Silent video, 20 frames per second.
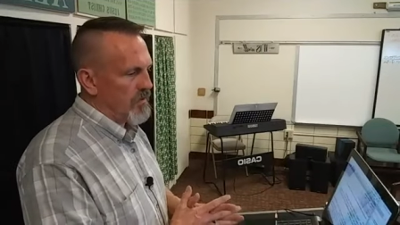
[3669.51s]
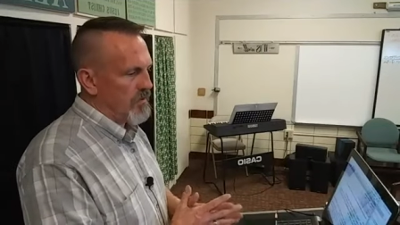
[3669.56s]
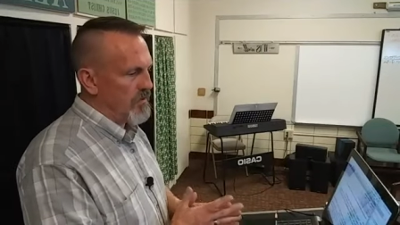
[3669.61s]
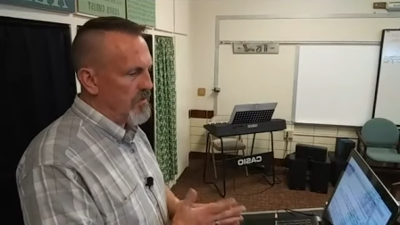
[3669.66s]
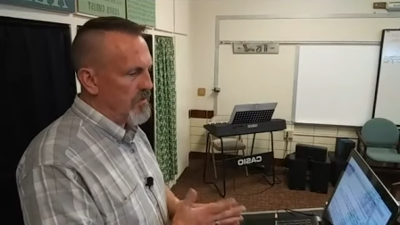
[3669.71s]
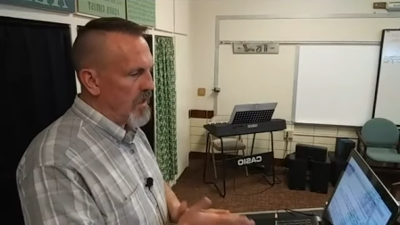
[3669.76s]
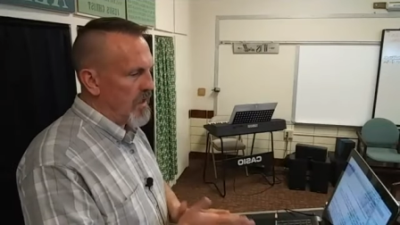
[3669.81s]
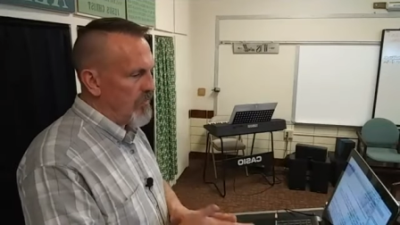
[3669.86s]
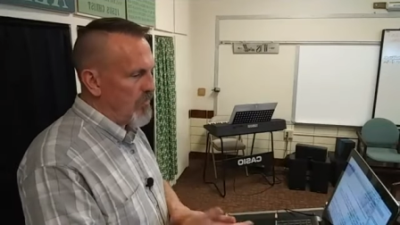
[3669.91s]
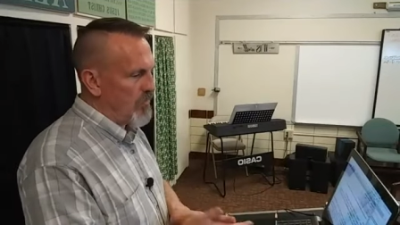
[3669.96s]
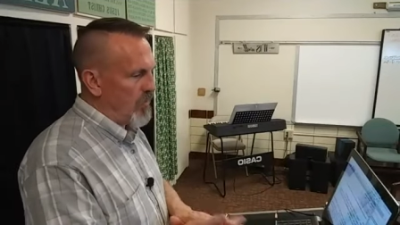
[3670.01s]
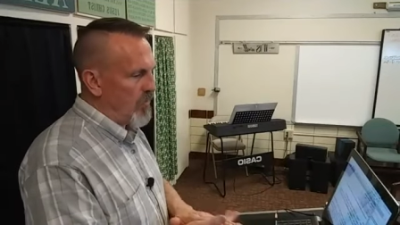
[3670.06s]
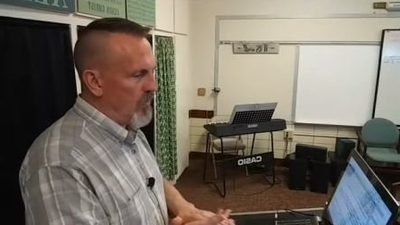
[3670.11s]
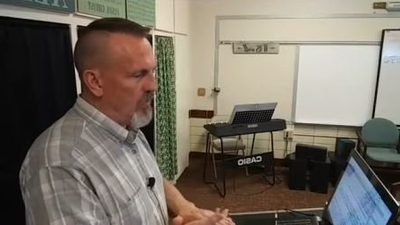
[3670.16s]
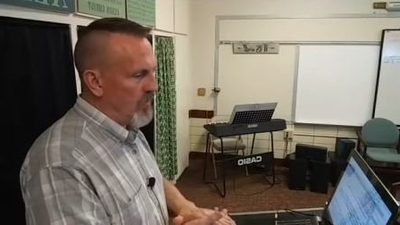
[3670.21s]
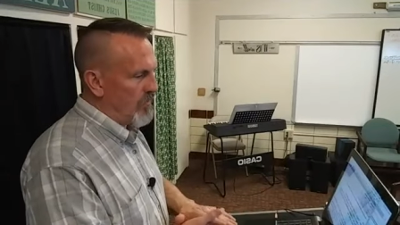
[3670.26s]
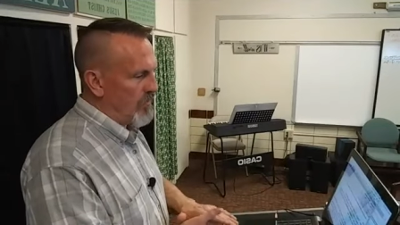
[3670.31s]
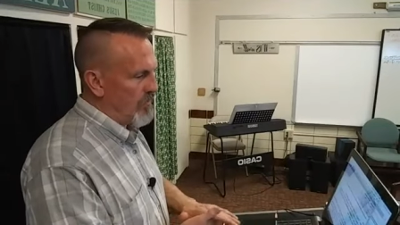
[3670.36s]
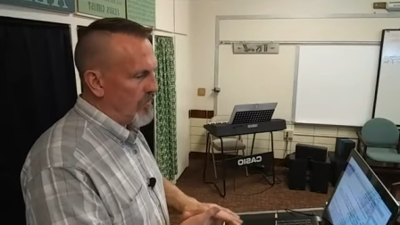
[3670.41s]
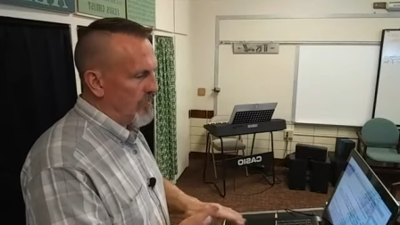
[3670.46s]

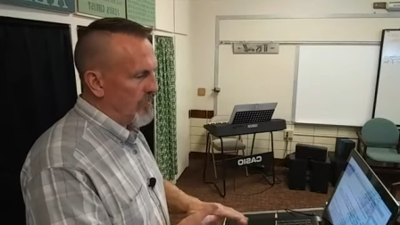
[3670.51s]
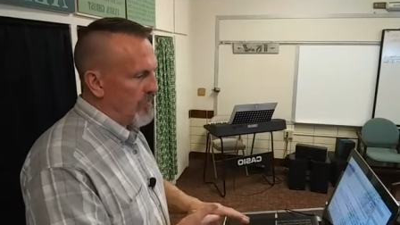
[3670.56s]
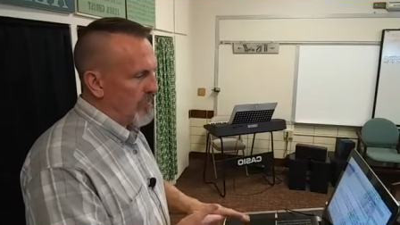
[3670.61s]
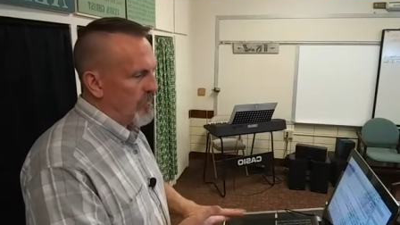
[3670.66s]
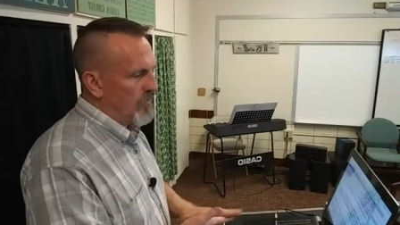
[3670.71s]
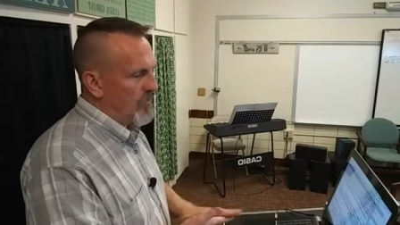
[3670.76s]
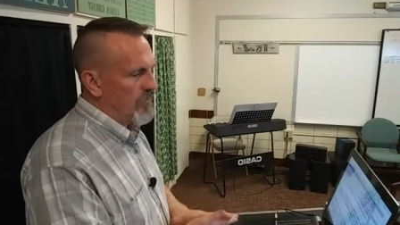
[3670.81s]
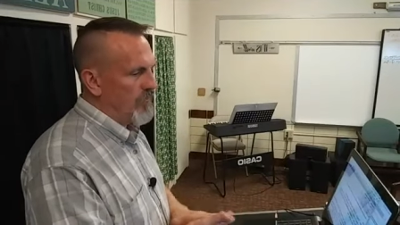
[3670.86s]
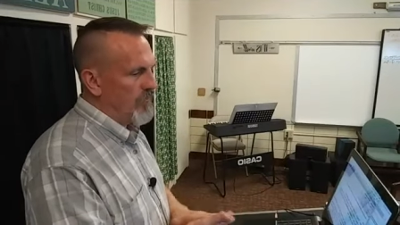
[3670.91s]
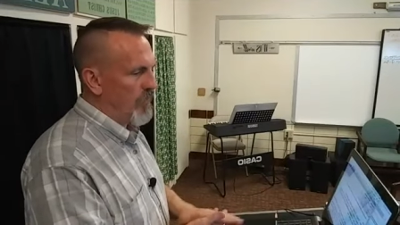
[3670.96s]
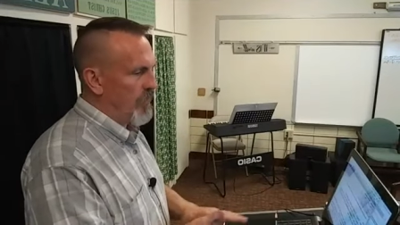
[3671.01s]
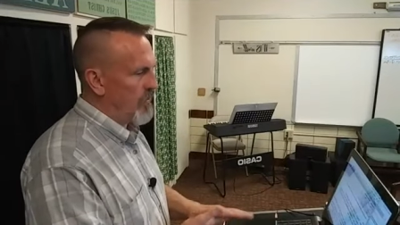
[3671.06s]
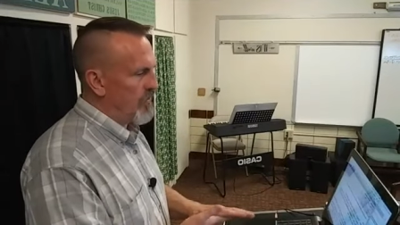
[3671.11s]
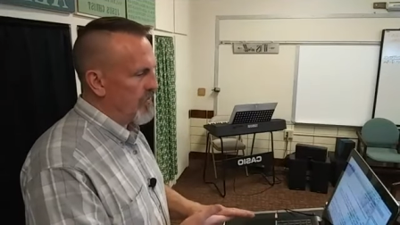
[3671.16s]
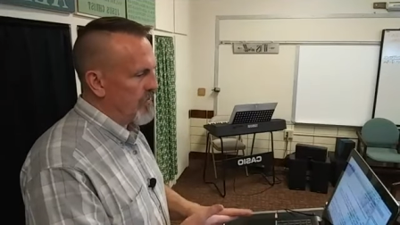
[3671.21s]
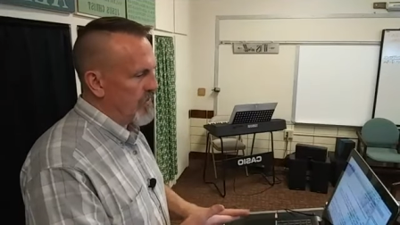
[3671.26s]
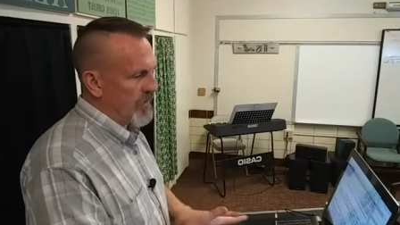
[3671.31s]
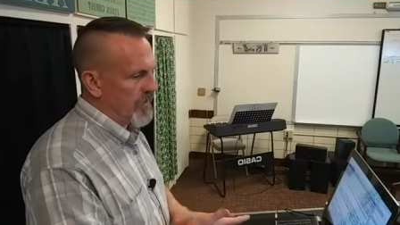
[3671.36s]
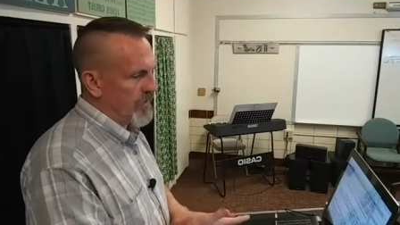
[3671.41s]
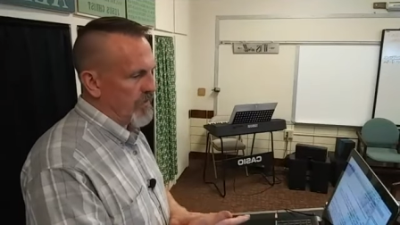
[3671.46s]
double for her
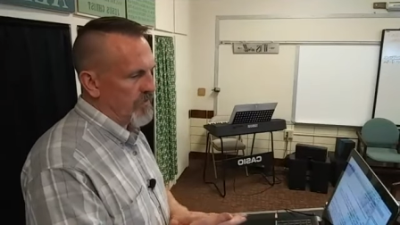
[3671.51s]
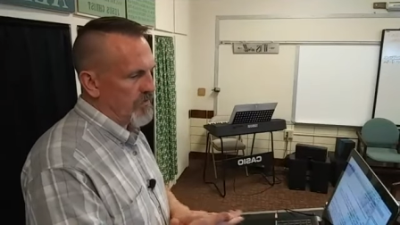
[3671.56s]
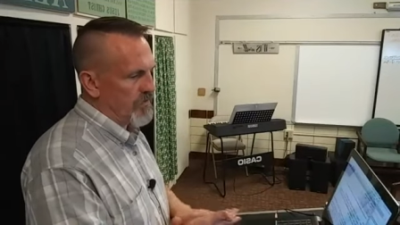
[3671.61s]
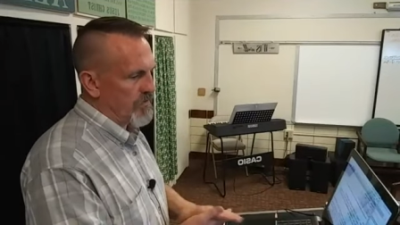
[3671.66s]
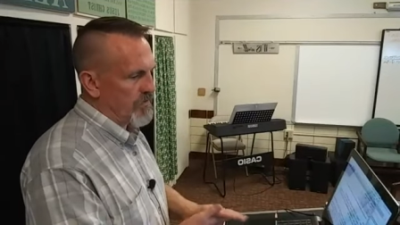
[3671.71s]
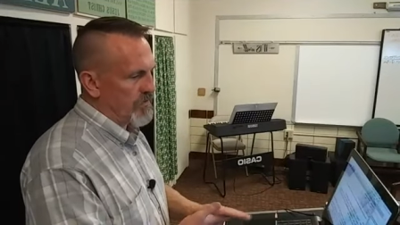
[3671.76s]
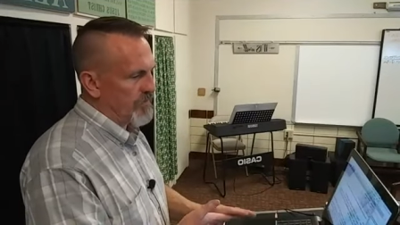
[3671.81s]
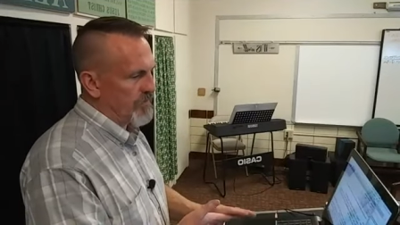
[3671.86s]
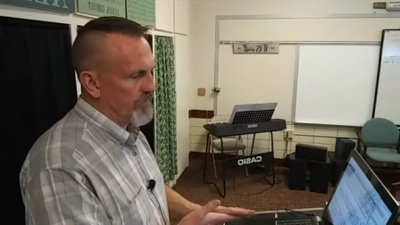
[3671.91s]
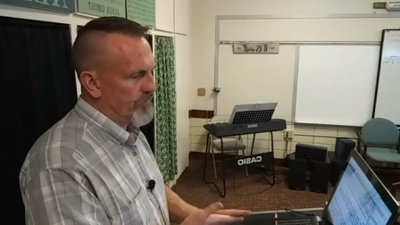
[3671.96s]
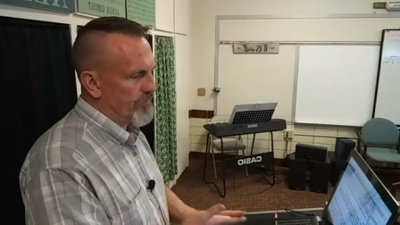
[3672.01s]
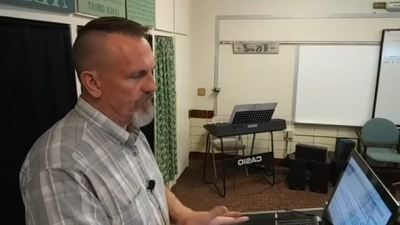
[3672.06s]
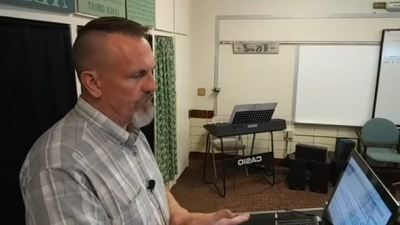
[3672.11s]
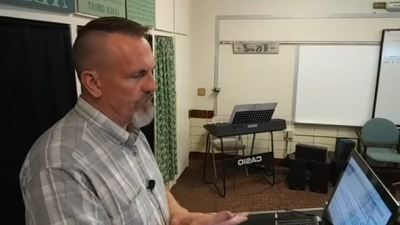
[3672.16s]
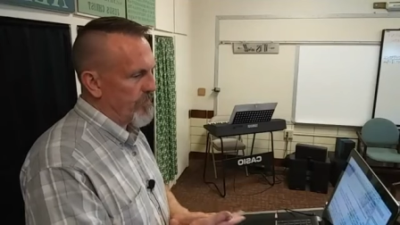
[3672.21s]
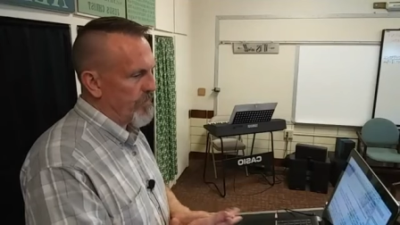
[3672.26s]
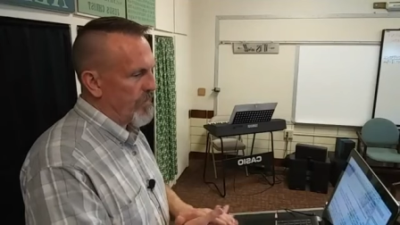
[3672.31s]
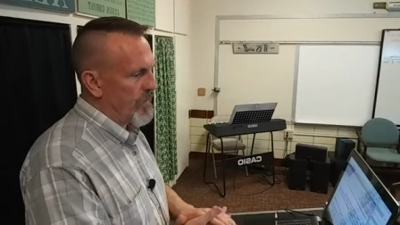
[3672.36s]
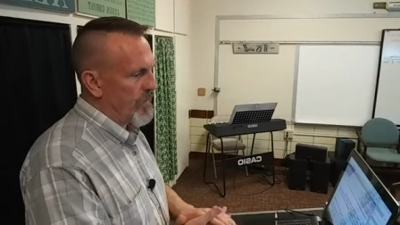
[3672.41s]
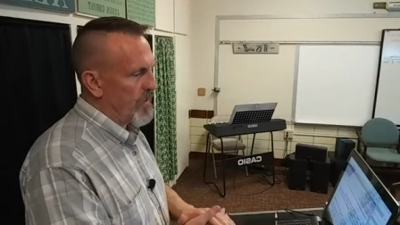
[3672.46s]
sins.
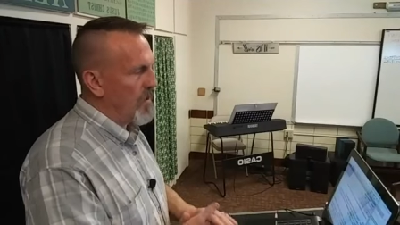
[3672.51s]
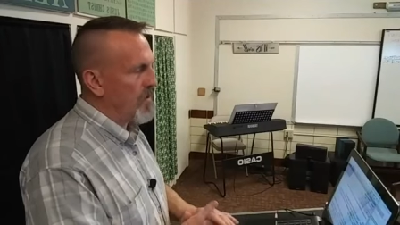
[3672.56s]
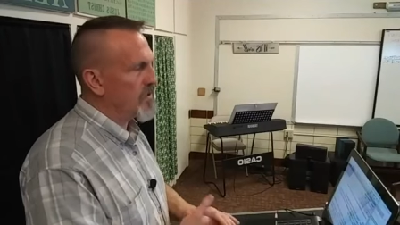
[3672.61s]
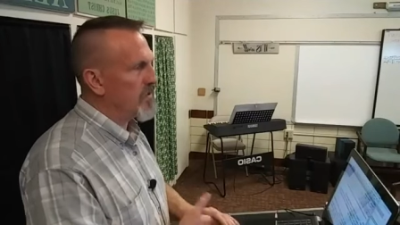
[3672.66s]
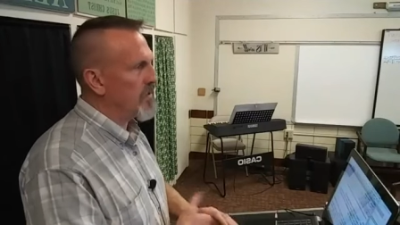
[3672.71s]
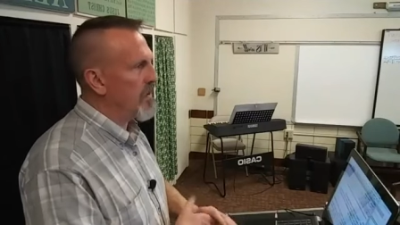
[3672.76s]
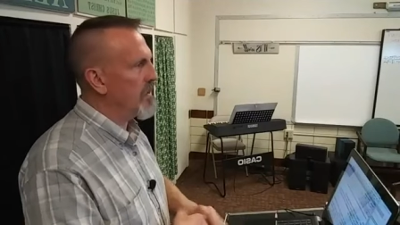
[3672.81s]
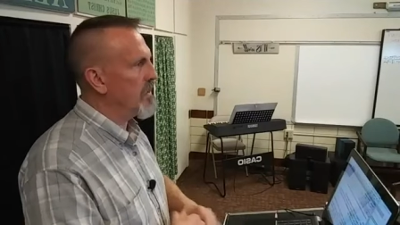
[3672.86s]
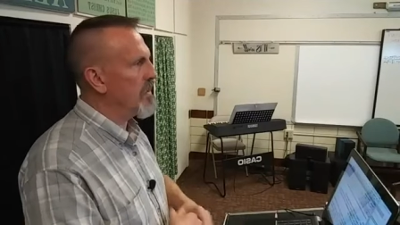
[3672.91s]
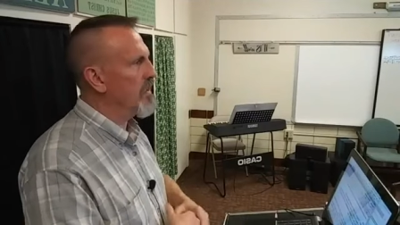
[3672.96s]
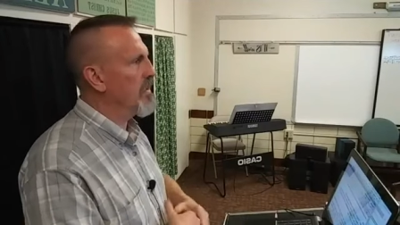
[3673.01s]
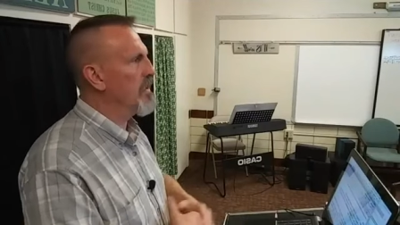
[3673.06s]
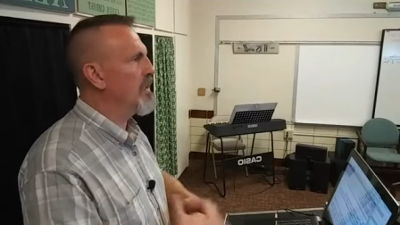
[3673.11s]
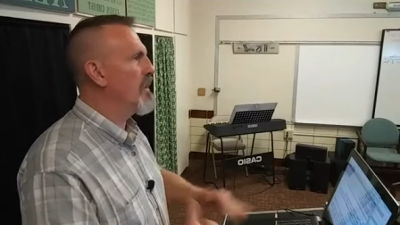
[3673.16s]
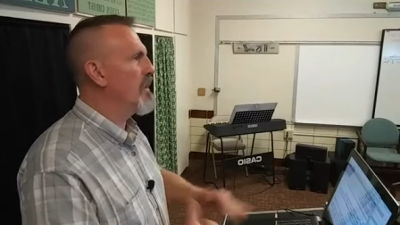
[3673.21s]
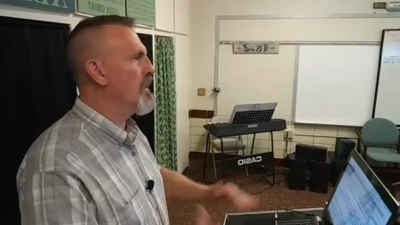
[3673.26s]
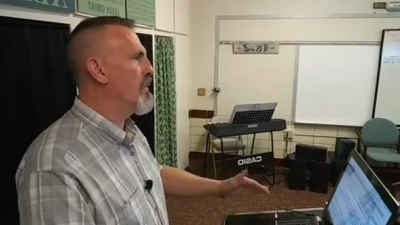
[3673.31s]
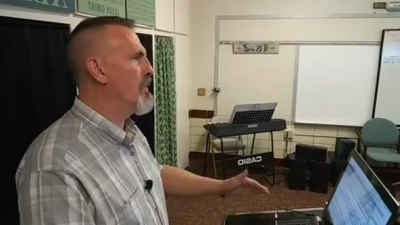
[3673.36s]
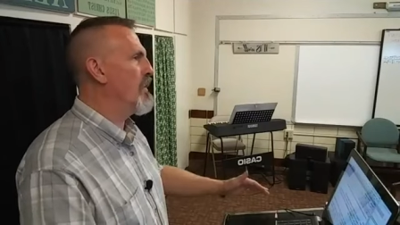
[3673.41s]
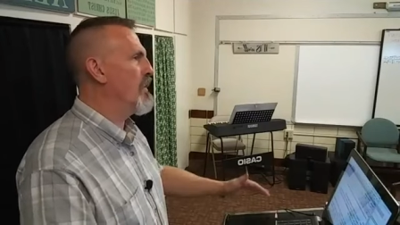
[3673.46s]
It's taken
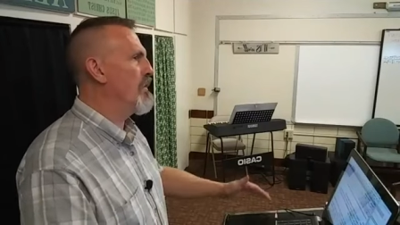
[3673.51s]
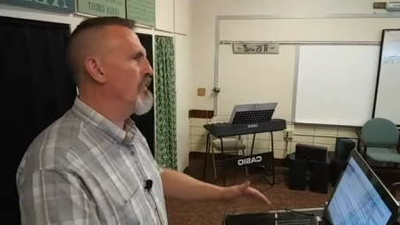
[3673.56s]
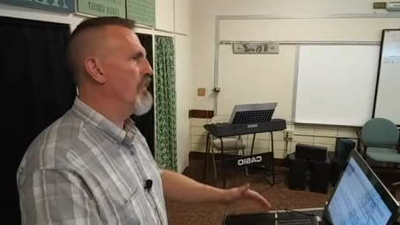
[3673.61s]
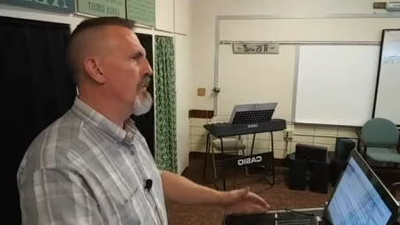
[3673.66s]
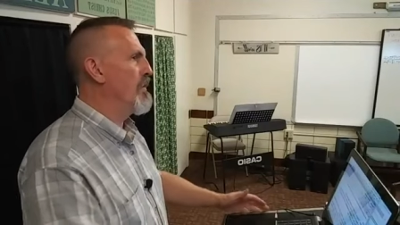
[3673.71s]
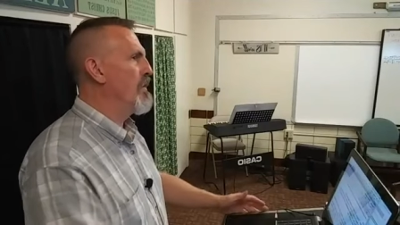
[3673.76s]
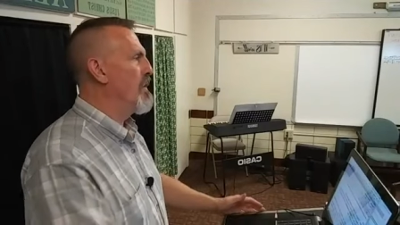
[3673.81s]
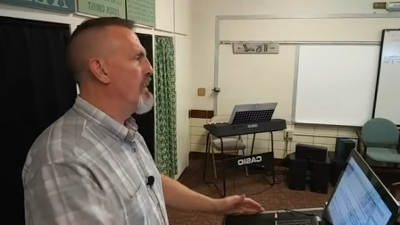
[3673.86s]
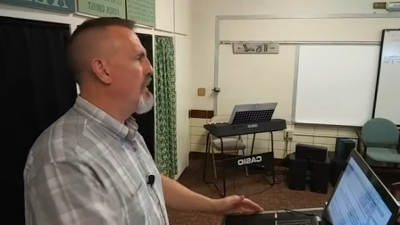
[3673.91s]
care of.